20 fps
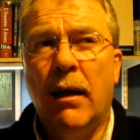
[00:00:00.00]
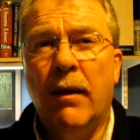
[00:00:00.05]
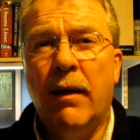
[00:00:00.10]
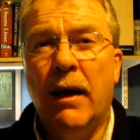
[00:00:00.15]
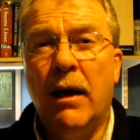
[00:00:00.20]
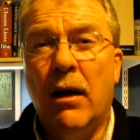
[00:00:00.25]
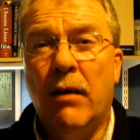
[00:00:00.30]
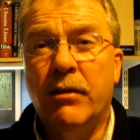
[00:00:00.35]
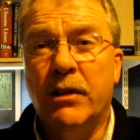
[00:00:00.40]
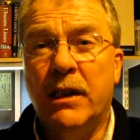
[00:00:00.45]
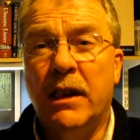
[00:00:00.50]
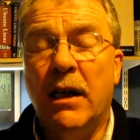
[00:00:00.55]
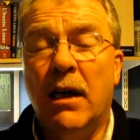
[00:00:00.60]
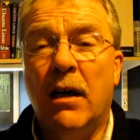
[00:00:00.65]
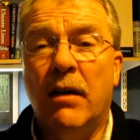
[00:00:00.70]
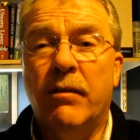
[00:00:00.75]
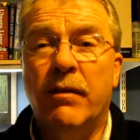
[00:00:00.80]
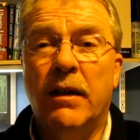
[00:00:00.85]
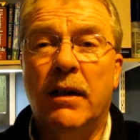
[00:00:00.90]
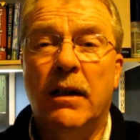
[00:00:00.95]
they obviously
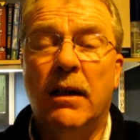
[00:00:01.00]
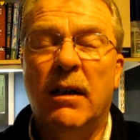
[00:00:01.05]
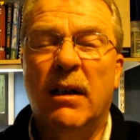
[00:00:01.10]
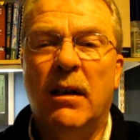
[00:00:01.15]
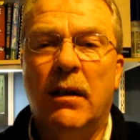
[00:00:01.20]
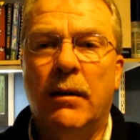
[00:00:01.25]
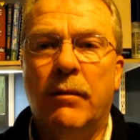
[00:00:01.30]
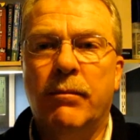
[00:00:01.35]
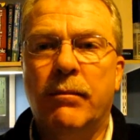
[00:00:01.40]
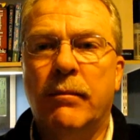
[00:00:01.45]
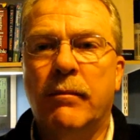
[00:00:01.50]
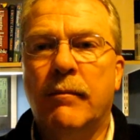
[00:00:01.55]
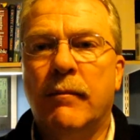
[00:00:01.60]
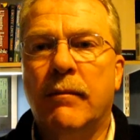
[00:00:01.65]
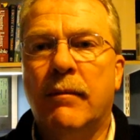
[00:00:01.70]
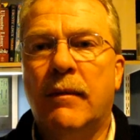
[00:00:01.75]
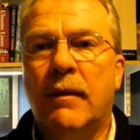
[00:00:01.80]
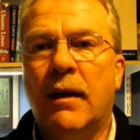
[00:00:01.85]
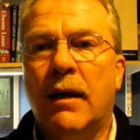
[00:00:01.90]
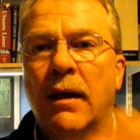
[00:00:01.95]
have
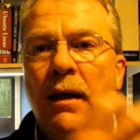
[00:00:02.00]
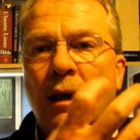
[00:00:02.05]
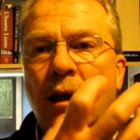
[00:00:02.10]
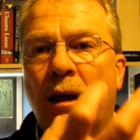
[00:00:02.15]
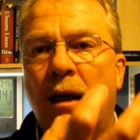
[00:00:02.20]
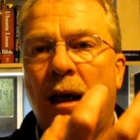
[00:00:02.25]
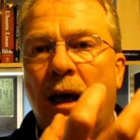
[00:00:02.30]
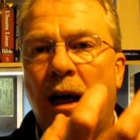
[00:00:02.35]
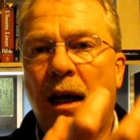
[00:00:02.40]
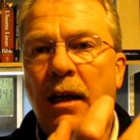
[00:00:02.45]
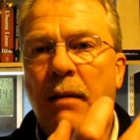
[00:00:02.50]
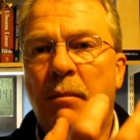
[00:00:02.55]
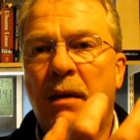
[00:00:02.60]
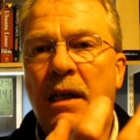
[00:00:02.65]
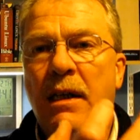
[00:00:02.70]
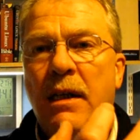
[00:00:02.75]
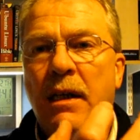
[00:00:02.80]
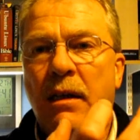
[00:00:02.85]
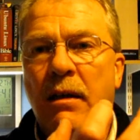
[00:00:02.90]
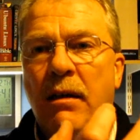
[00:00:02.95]
an
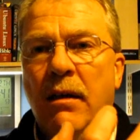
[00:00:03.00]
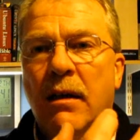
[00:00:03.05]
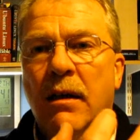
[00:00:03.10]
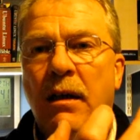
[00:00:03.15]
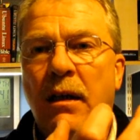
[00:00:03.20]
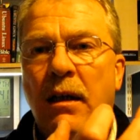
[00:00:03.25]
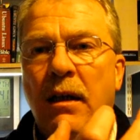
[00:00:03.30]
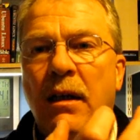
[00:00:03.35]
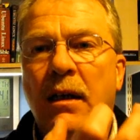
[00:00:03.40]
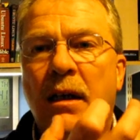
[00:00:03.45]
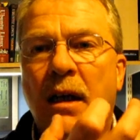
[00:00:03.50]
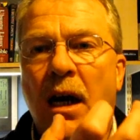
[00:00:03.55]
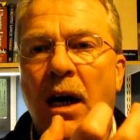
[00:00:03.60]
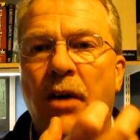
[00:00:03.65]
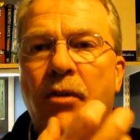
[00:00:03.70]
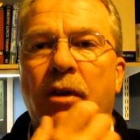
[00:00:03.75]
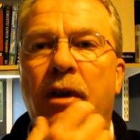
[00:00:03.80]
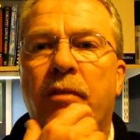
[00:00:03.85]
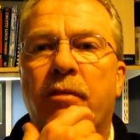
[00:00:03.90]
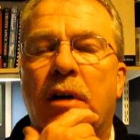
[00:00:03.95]
immediate
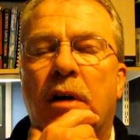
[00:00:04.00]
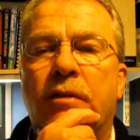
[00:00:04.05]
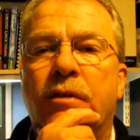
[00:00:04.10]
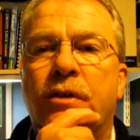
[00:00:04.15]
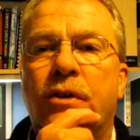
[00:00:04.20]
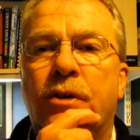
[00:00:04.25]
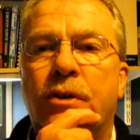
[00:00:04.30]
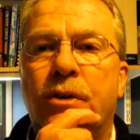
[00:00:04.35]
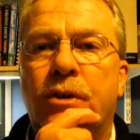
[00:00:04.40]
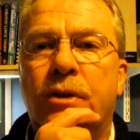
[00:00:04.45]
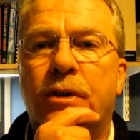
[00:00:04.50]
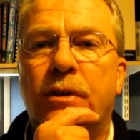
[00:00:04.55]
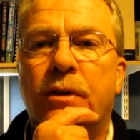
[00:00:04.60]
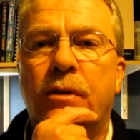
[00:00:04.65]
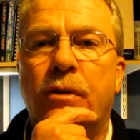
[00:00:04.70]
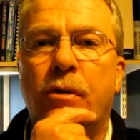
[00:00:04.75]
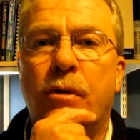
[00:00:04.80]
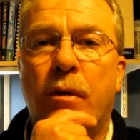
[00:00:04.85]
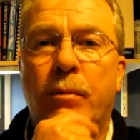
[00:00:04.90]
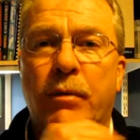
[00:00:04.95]
cadre of officers
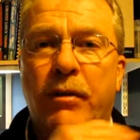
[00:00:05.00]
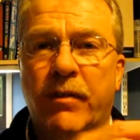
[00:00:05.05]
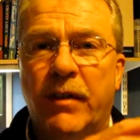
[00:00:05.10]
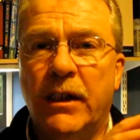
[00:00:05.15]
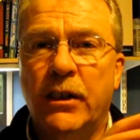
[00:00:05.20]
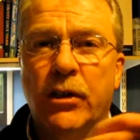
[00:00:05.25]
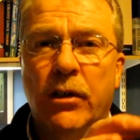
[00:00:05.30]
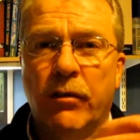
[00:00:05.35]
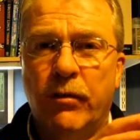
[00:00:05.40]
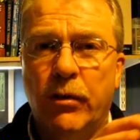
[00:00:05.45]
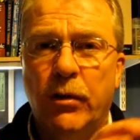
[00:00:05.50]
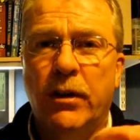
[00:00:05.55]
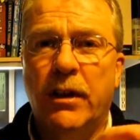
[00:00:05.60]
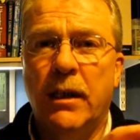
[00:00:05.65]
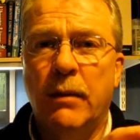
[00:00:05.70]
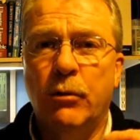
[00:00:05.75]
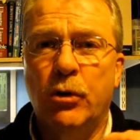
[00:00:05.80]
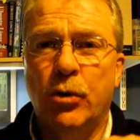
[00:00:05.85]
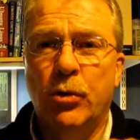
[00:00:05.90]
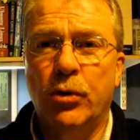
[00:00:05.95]
who are professional
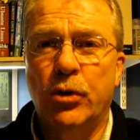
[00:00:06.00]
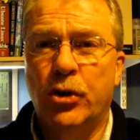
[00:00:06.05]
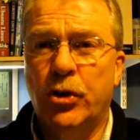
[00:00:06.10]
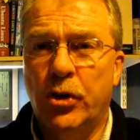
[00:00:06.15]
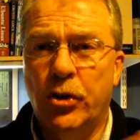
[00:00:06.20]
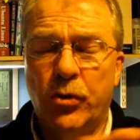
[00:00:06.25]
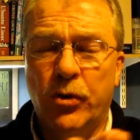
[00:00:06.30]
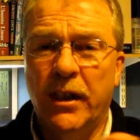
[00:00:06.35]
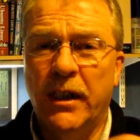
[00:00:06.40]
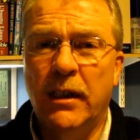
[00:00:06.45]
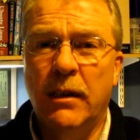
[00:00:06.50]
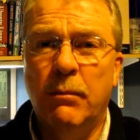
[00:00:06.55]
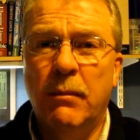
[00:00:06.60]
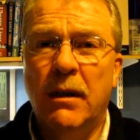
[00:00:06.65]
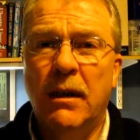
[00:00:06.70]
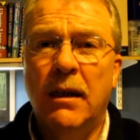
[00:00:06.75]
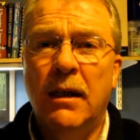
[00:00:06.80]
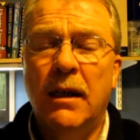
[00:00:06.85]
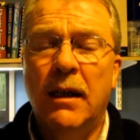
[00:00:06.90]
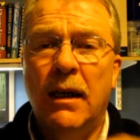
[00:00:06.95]
full-time soldiers to train them.
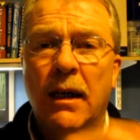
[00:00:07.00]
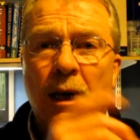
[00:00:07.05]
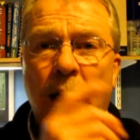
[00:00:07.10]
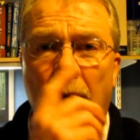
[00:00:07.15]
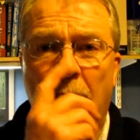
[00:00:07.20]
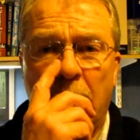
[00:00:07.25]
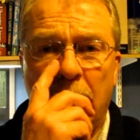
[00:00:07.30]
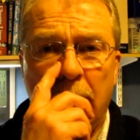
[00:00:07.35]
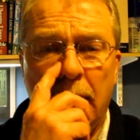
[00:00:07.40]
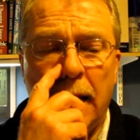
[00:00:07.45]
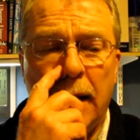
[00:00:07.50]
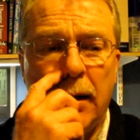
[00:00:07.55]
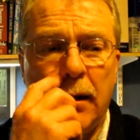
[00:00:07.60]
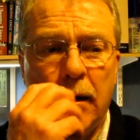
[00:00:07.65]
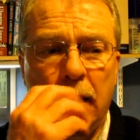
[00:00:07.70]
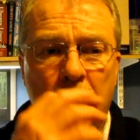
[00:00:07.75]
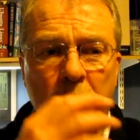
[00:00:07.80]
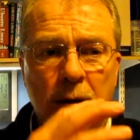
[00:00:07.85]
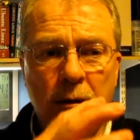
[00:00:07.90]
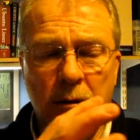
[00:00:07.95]
And then
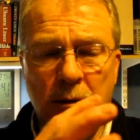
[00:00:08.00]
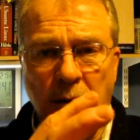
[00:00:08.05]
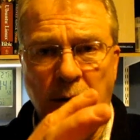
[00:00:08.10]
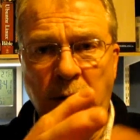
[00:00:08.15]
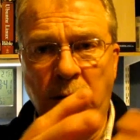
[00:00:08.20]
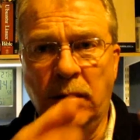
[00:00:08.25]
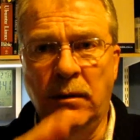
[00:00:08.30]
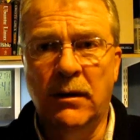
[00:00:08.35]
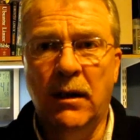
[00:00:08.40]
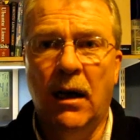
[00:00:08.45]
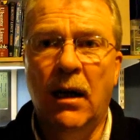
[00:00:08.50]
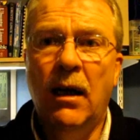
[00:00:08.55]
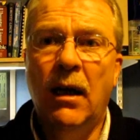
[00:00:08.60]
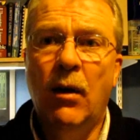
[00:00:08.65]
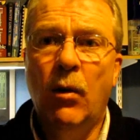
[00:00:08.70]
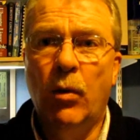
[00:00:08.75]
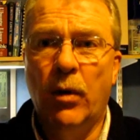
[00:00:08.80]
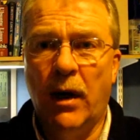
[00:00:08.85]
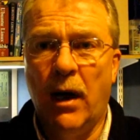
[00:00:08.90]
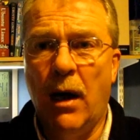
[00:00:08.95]

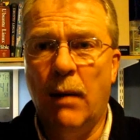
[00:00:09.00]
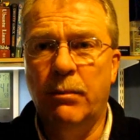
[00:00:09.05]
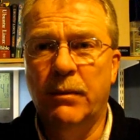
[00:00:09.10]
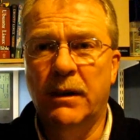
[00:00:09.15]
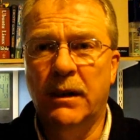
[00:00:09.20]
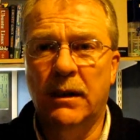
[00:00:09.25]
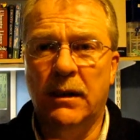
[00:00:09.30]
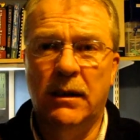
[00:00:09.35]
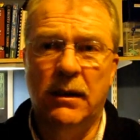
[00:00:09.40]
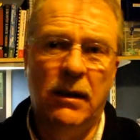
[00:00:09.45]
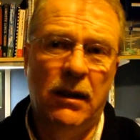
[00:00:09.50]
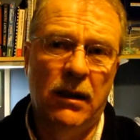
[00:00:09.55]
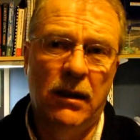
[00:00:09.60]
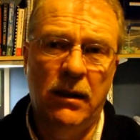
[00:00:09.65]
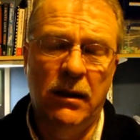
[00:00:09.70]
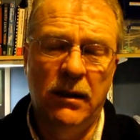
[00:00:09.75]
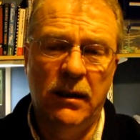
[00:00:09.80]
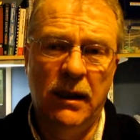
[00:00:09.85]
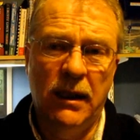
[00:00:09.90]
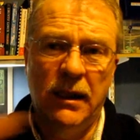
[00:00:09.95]
what happens is
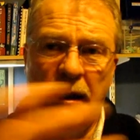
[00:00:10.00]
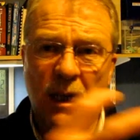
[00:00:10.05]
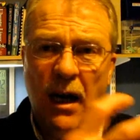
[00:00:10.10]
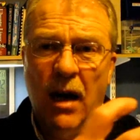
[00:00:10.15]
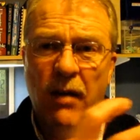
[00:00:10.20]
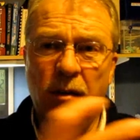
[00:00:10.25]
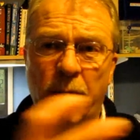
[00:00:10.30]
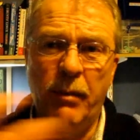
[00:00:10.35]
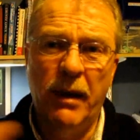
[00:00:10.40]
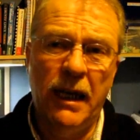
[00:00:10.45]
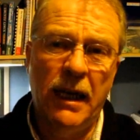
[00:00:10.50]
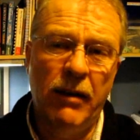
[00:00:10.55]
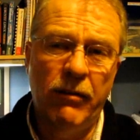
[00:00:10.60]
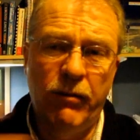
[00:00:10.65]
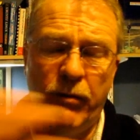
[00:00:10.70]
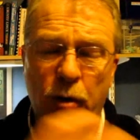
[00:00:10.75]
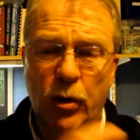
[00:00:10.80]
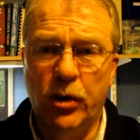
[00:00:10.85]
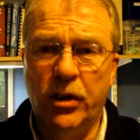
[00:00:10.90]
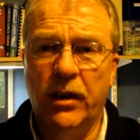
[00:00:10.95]
they have a big
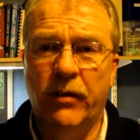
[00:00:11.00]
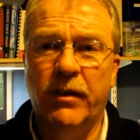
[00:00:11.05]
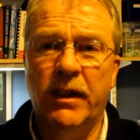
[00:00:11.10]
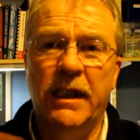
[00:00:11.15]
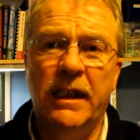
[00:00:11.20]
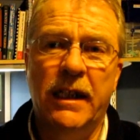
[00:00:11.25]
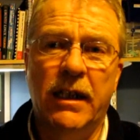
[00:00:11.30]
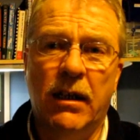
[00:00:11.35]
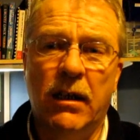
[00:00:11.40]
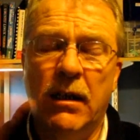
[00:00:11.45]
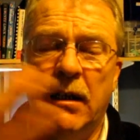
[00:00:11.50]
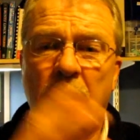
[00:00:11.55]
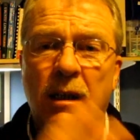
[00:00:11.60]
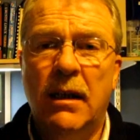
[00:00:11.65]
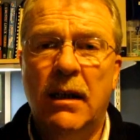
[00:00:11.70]
influx every year,